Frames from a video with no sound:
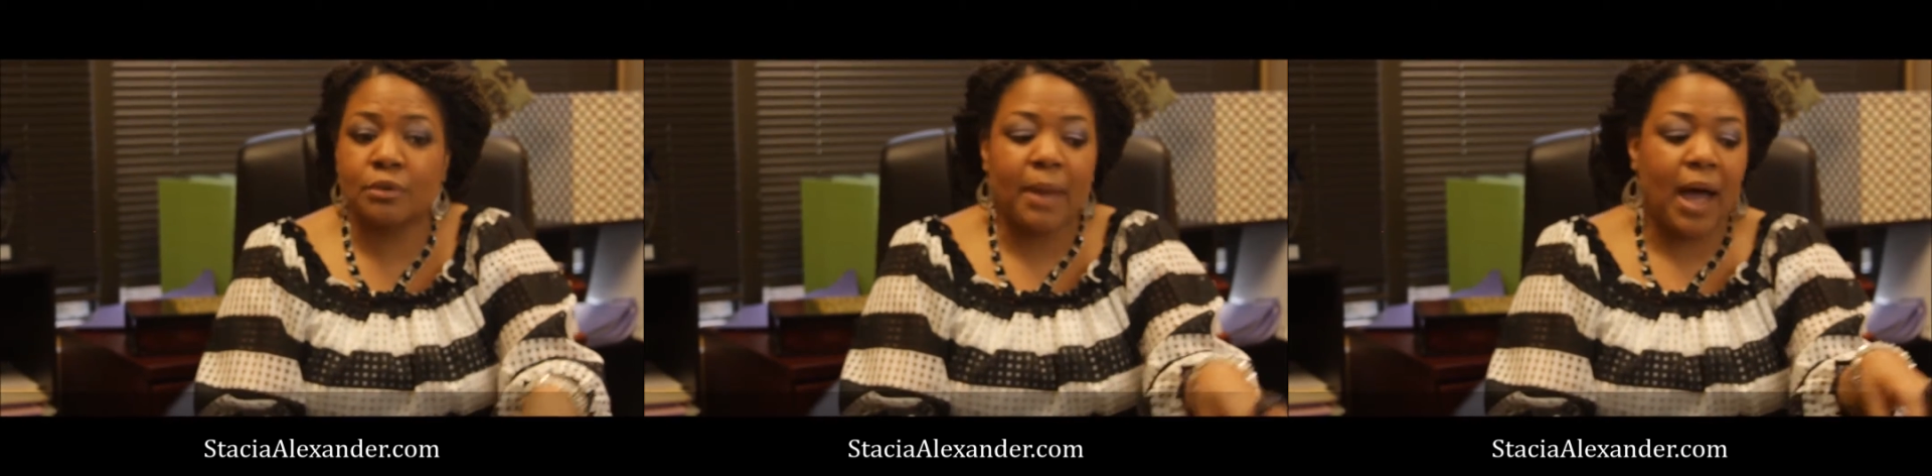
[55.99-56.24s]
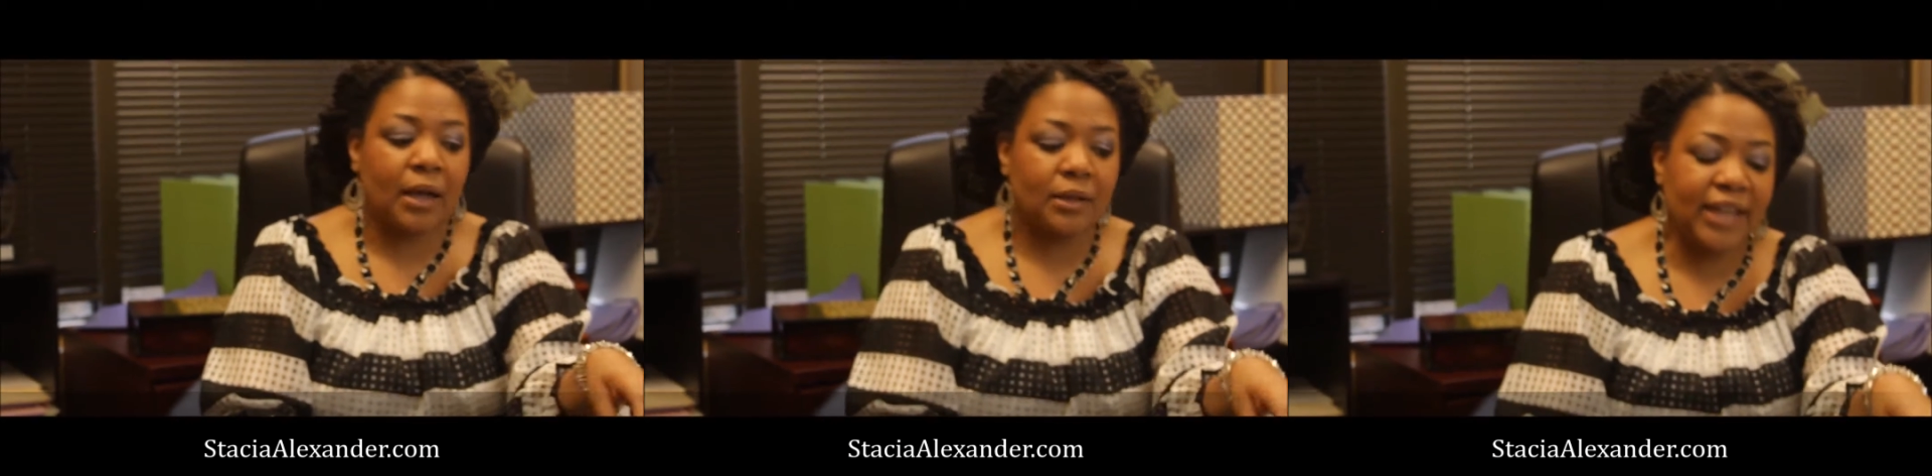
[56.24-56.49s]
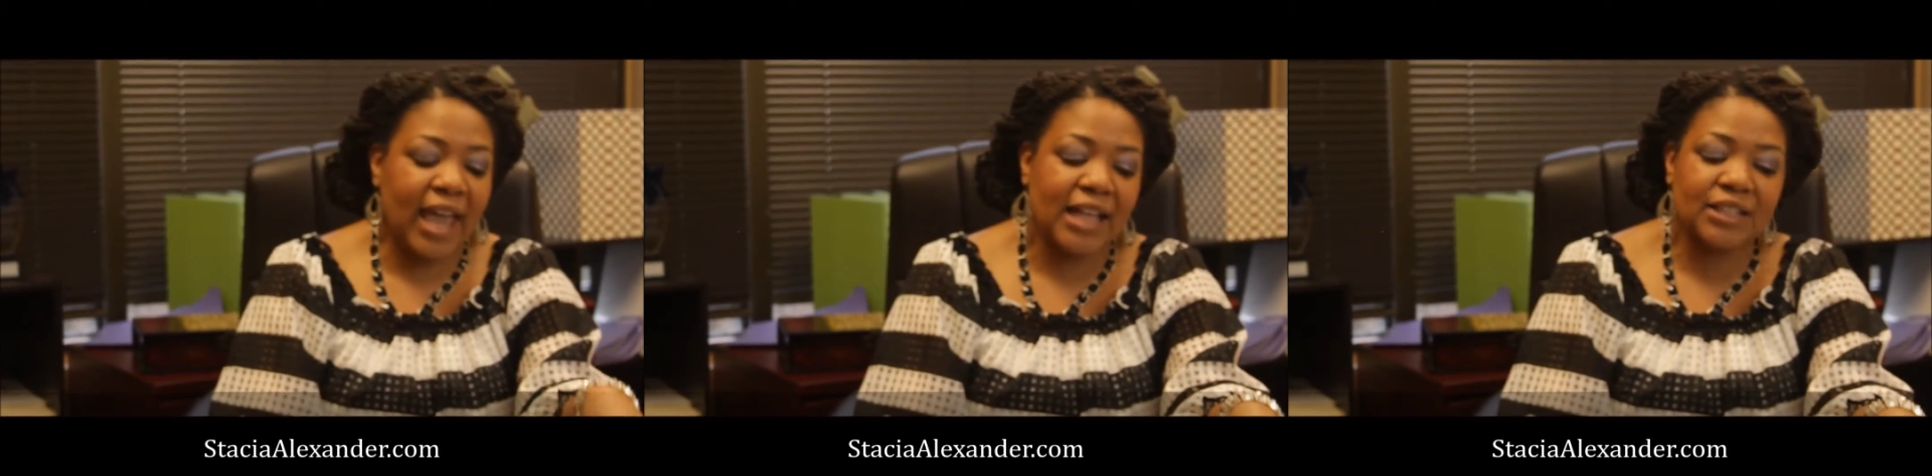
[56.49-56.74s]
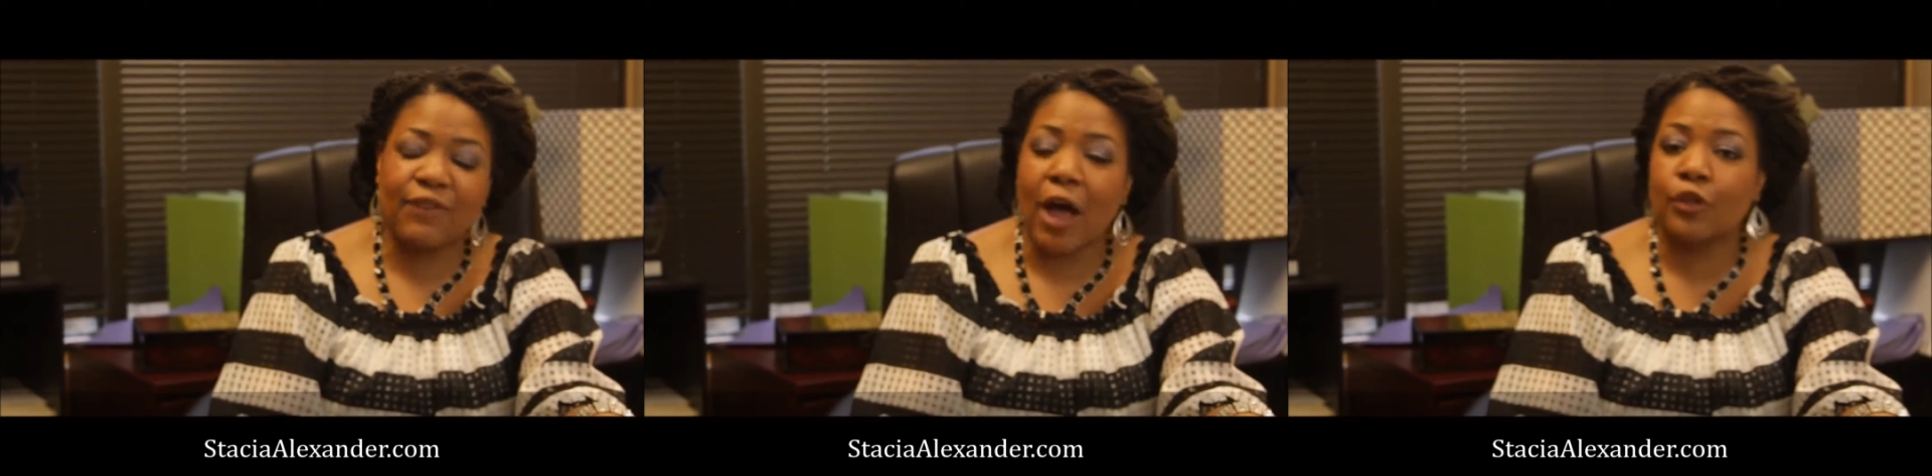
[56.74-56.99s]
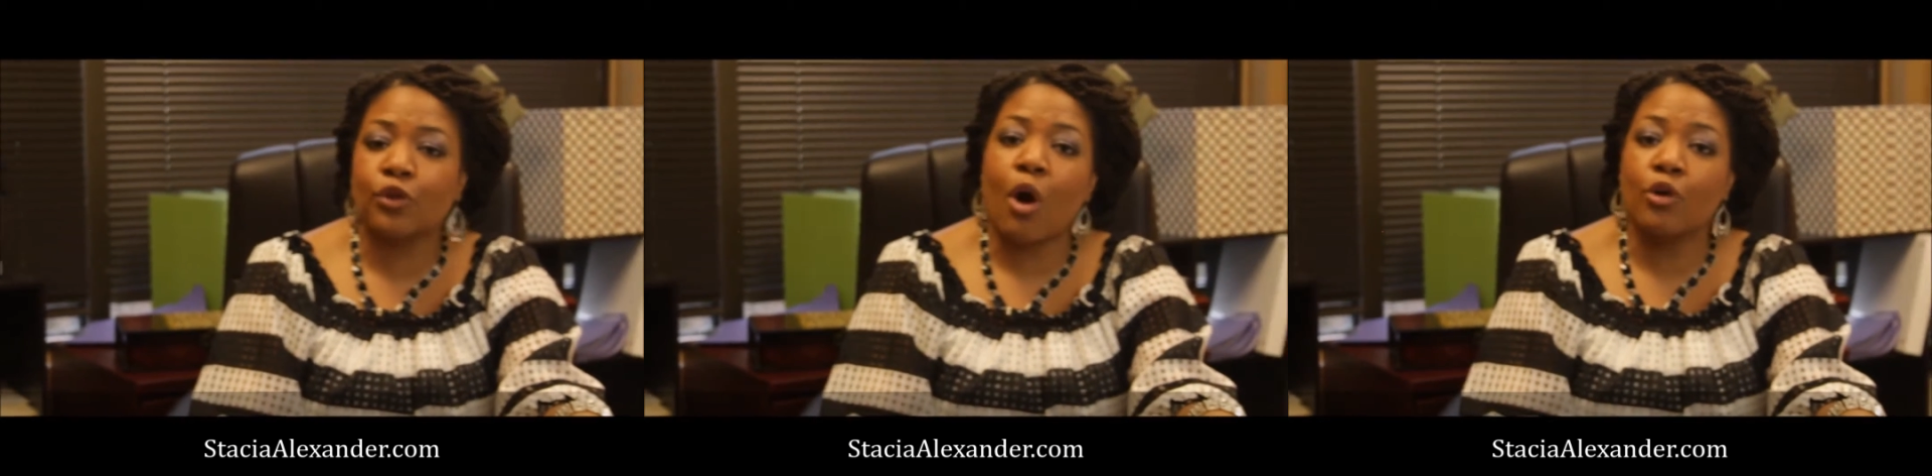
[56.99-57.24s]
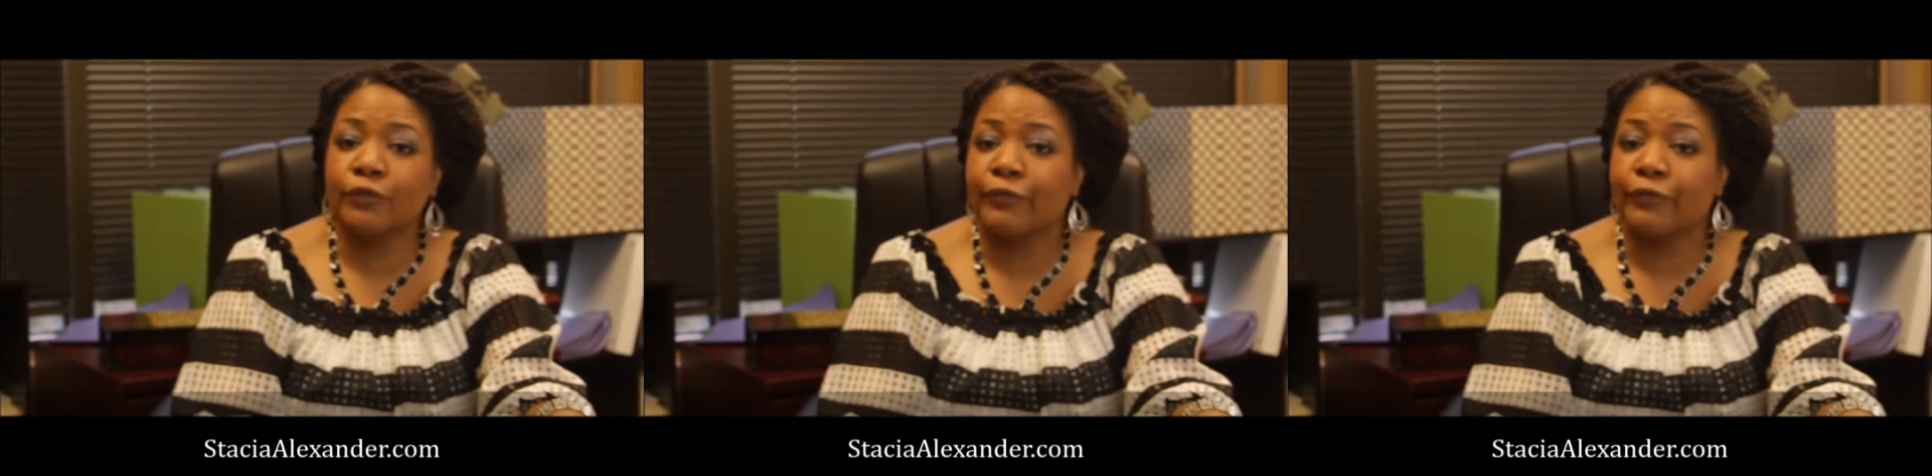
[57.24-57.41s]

My dad's father owned a